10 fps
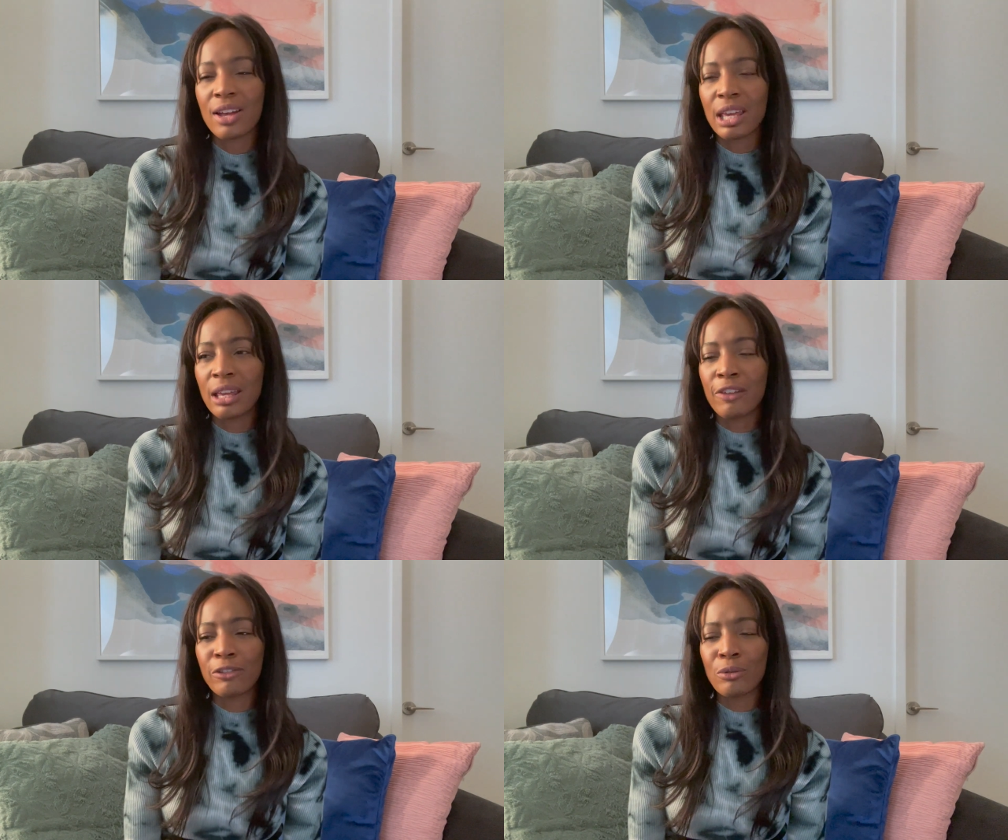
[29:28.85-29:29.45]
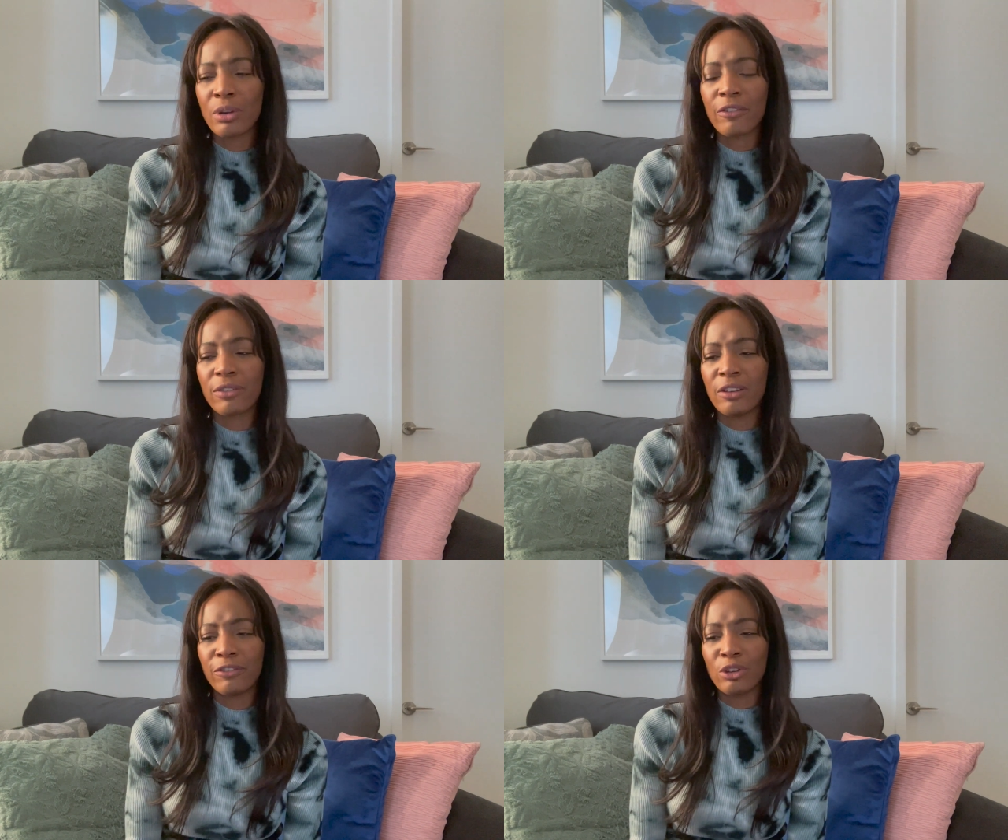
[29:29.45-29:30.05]
If
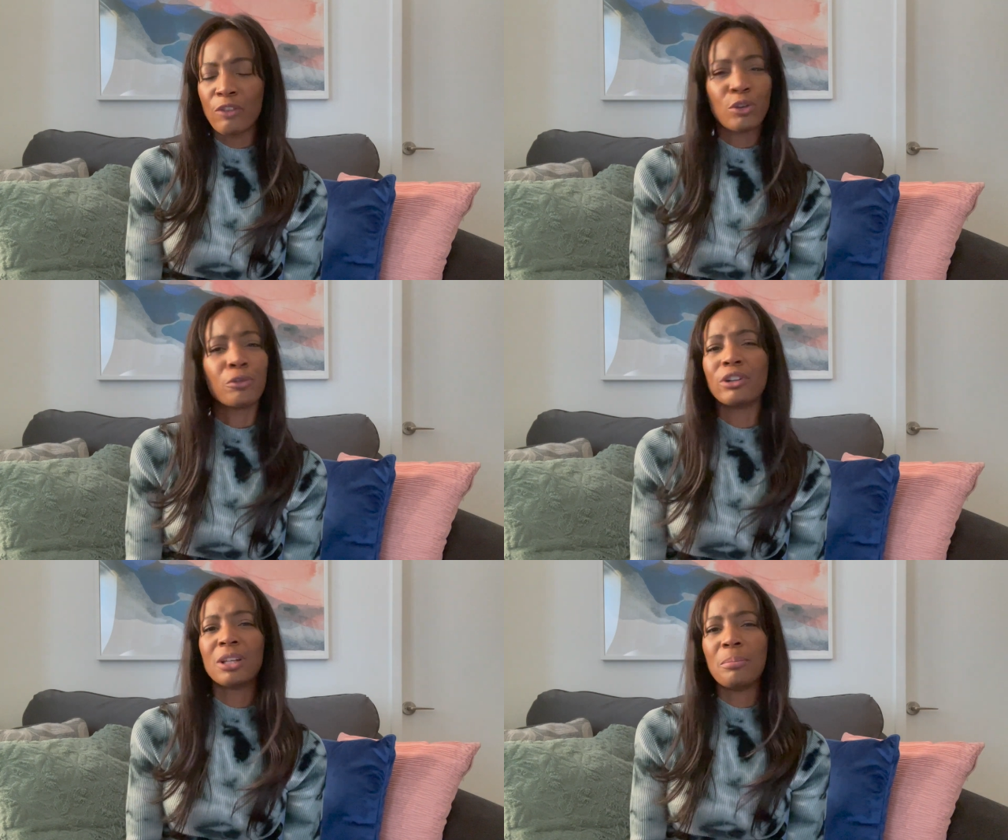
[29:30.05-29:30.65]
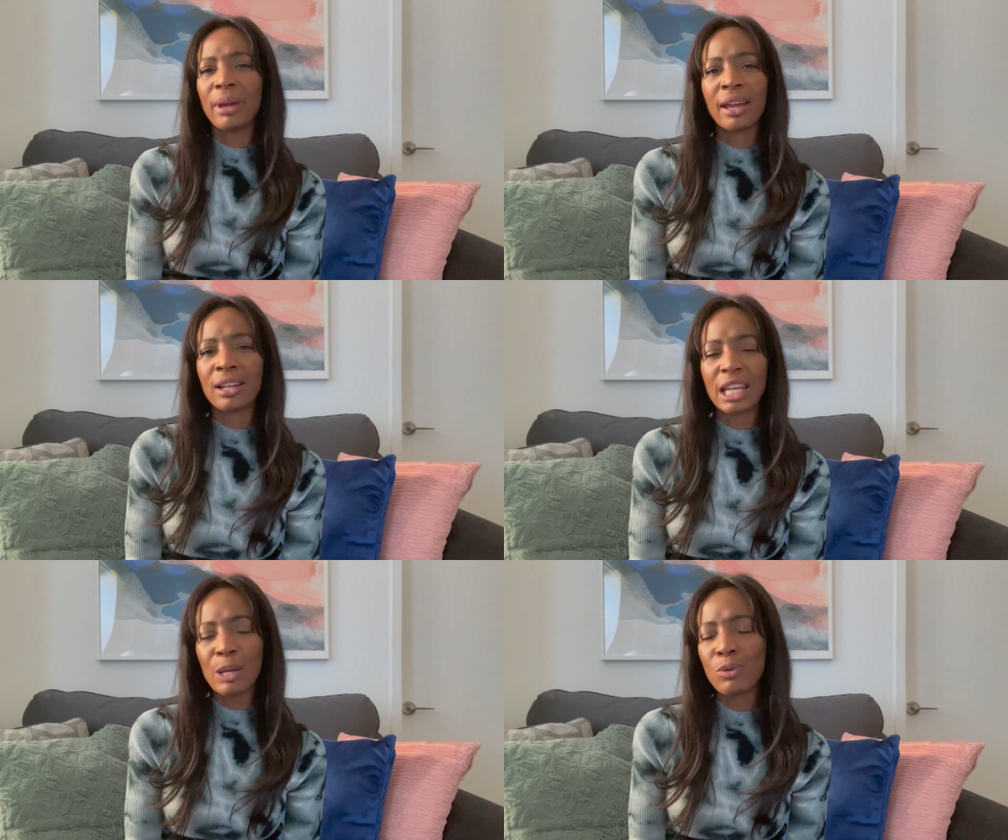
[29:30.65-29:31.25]
you feel
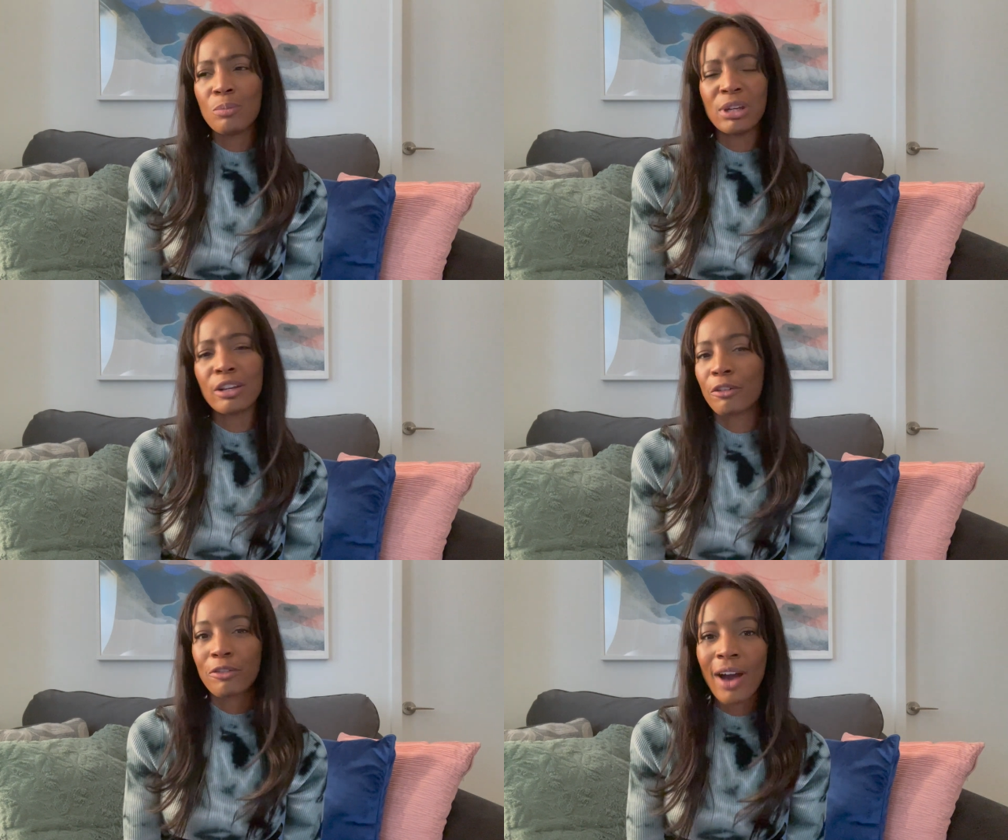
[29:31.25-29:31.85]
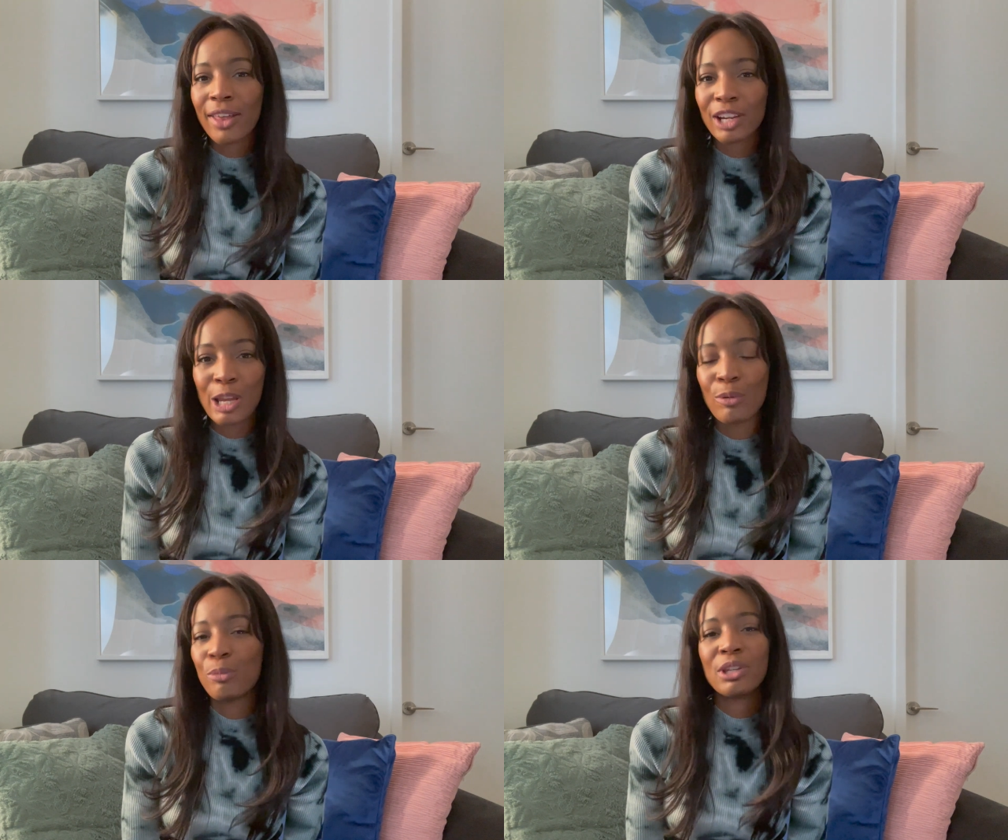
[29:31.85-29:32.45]
abandoned, he will be your father.
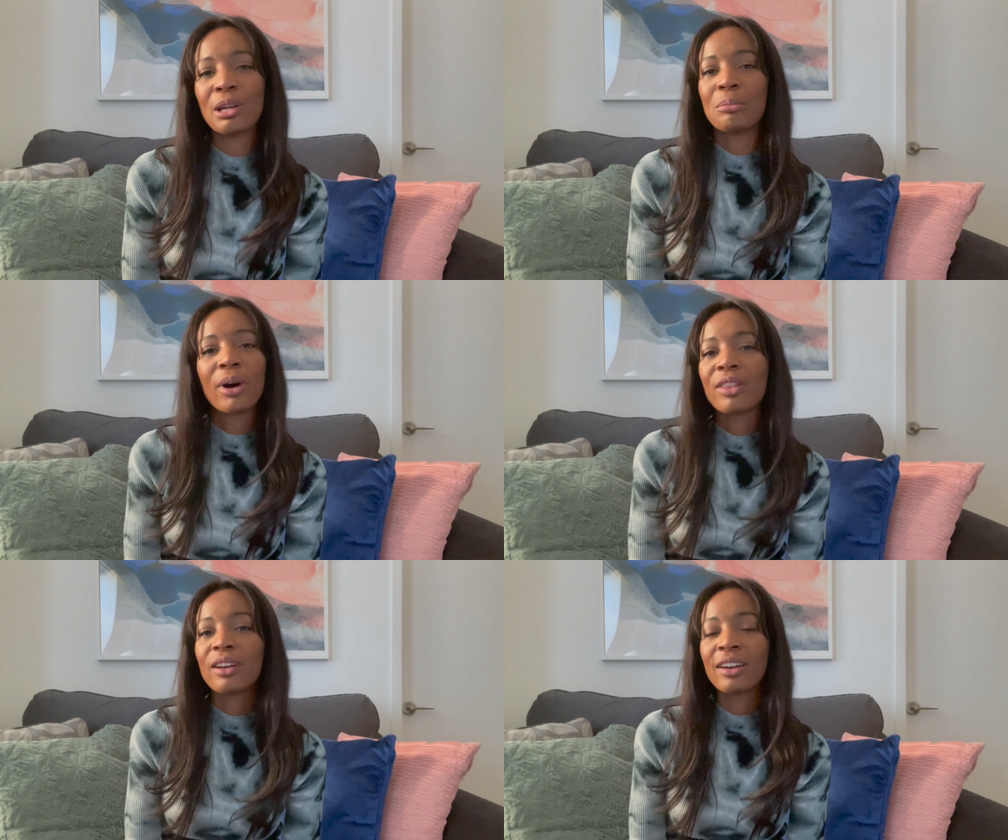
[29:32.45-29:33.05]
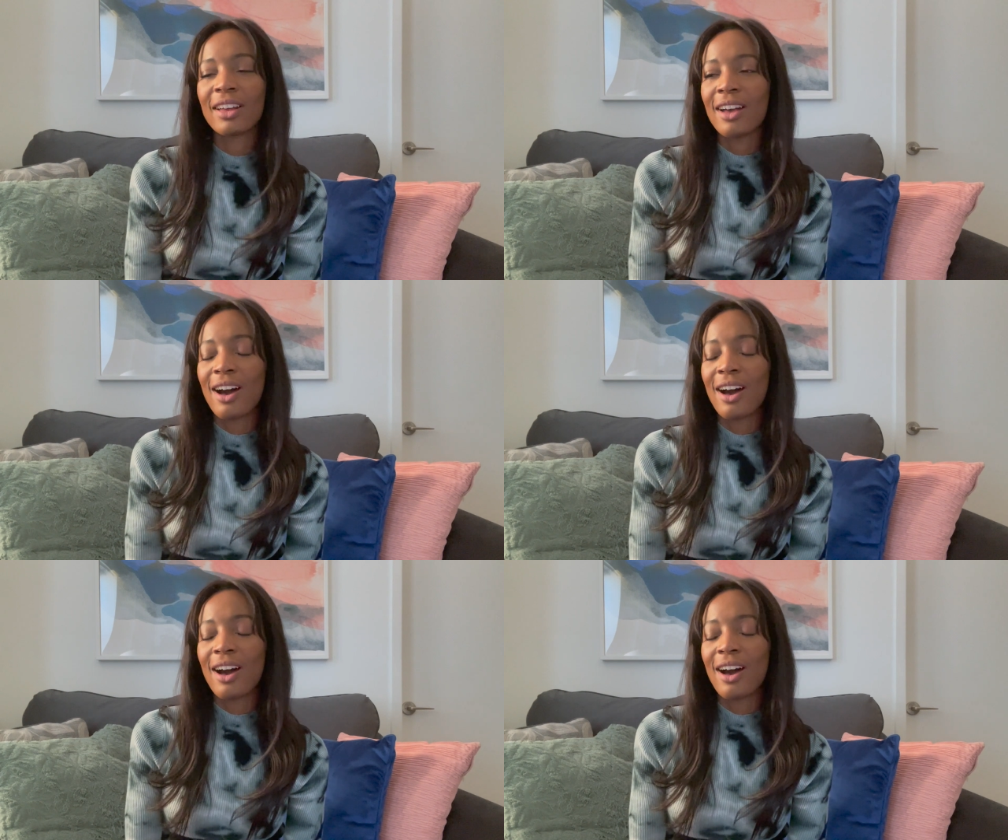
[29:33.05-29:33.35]
He will be your mother.